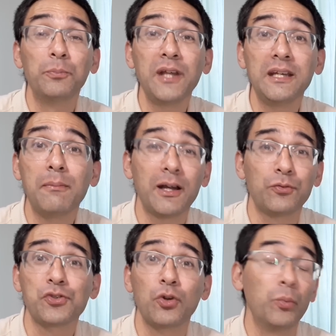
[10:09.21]
obtain a
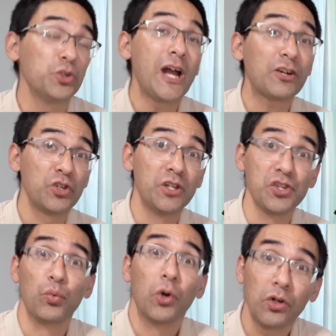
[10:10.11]
microscope which actually
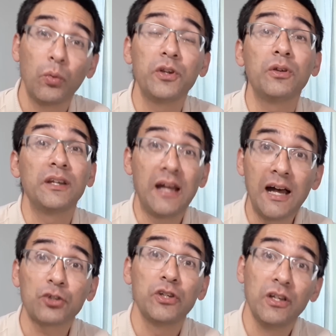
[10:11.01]
does work, where you can
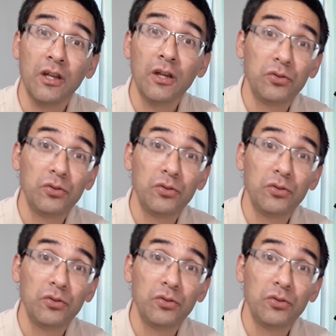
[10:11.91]
actually